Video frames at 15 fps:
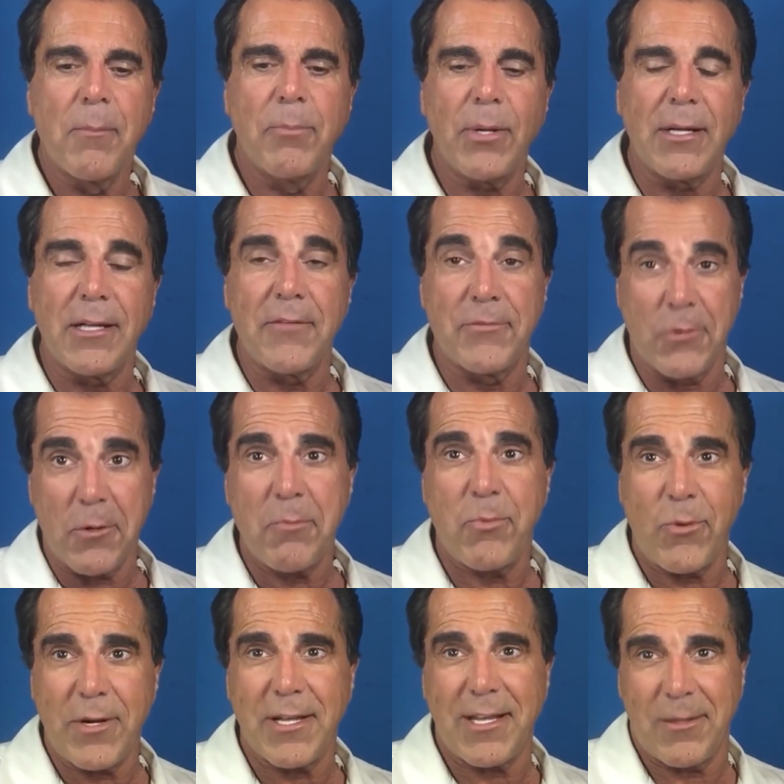But if you're a
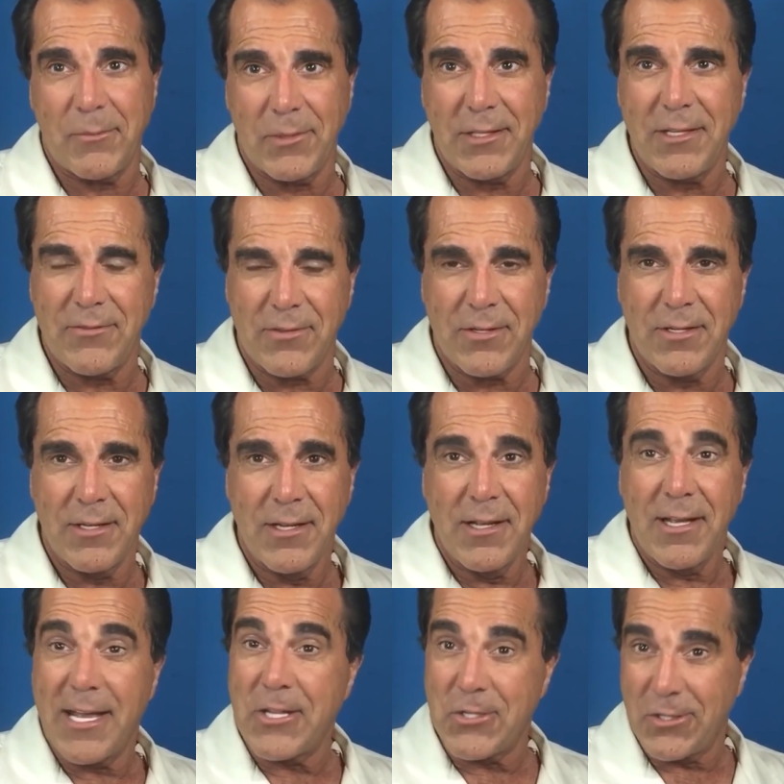born again believer
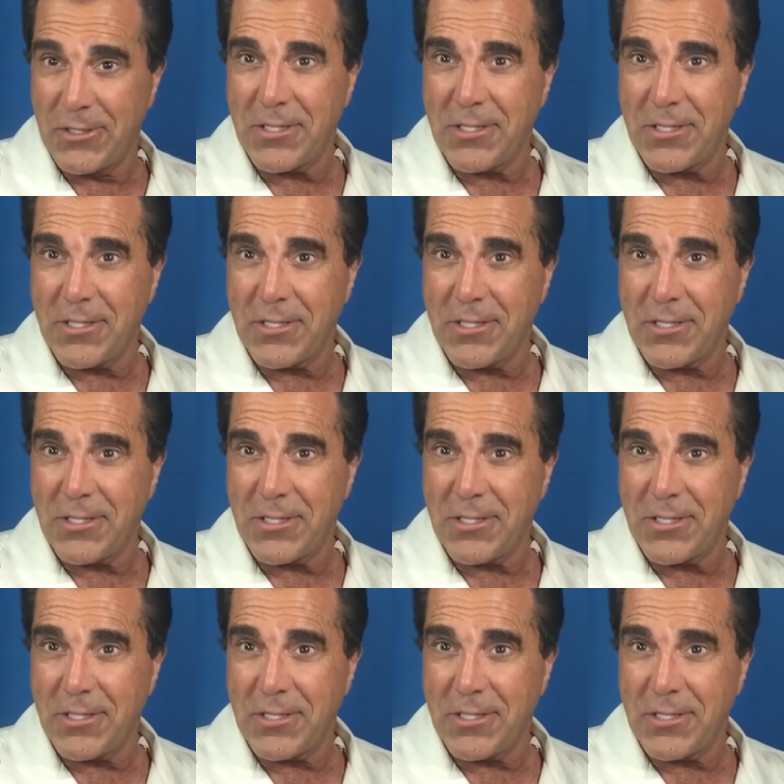and you're